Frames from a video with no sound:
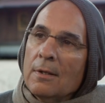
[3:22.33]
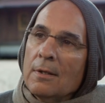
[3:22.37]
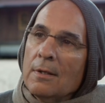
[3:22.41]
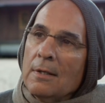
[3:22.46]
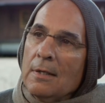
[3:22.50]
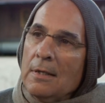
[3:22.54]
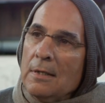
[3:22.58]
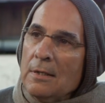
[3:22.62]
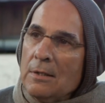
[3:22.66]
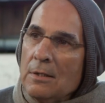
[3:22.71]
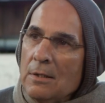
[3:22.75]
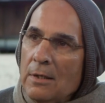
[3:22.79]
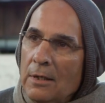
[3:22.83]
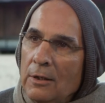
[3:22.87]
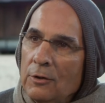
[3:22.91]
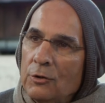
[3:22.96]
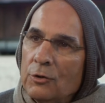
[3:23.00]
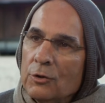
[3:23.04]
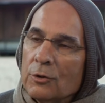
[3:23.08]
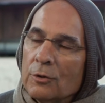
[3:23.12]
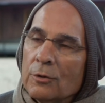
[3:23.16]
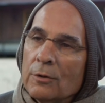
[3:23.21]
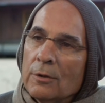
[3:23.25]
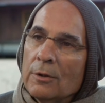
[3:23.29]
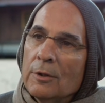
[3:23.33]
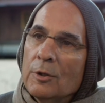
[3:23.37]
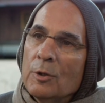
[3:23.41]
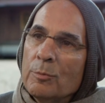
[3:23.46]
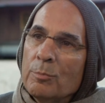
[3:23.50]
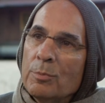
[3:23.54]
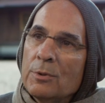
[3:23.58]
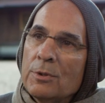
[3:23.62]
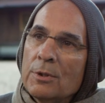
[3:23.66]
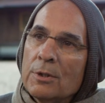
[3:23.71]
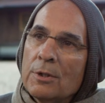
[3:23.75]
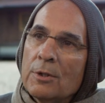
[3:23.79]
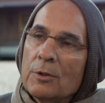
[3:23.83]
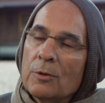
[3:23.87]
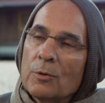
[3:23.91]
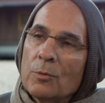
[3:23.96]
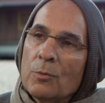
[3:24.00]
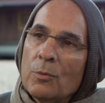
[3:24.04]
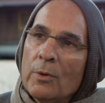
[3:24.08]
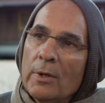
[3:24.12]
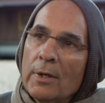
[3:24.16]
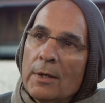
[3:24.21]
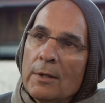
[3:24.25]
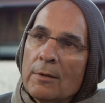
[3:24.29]
in nature in a particular
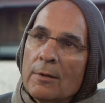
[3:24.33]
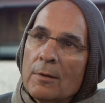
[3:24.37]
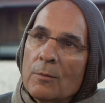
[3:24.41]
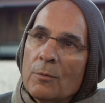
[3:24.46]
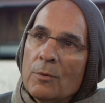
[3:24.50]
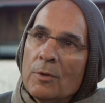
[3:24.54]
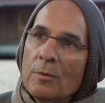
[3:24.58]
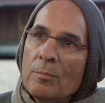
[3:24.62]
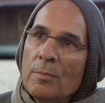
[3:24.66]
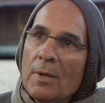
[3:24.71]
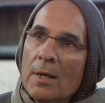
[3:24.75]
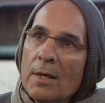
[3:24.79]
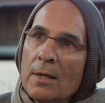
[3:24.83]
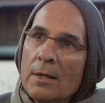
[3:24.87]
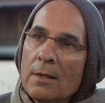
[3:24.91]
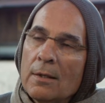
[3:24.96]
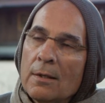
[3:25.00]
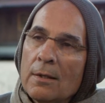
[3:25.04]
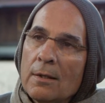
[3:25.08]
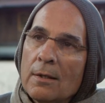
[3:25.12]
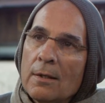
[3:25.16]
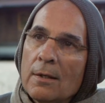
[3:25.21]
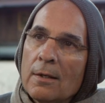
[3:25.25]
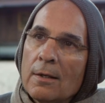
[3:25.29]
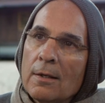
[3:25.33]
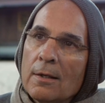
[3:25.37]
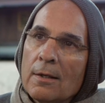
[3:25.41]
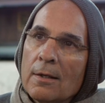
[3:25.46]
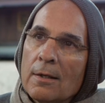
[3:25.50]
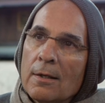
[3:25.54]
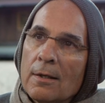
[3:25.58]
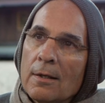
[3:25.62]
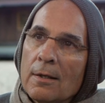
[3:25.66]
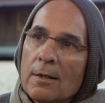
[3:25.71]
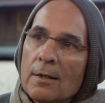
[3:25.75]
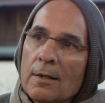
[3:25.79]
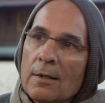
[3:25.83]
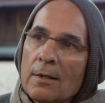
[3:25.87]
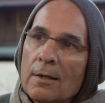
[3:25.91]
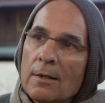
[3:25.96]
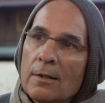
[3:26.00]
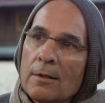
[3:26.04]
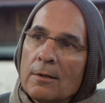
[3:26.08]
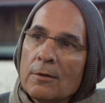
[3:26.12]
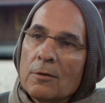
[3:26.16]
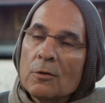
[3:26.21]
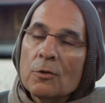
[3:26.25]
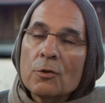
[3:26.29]
way, that we may
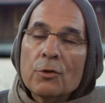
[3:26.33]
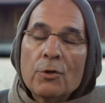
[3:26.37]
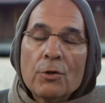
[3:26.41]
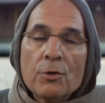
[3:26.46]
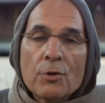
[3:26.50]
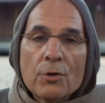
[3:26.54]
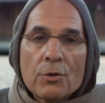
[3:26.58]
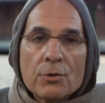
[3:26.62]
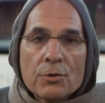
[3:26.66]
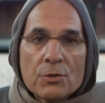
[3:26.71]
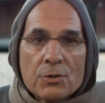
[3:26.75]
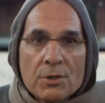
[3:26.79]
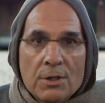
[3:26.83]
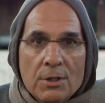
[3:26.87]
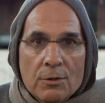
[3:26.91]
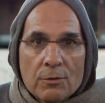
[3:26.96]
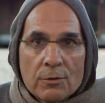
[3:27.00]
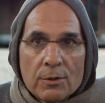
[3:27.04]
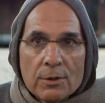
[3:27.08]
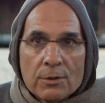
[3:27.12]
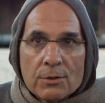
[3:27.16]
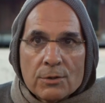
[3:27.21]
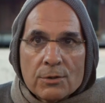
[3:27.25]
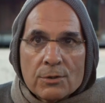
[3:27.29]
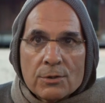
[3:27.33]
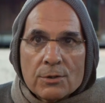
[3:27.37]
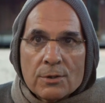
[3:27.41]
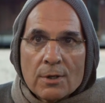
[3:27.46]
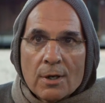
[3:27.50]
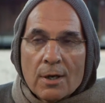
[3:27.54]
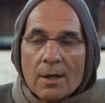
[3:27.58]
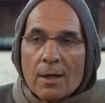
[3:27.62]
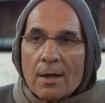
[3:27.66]
learn her secrets.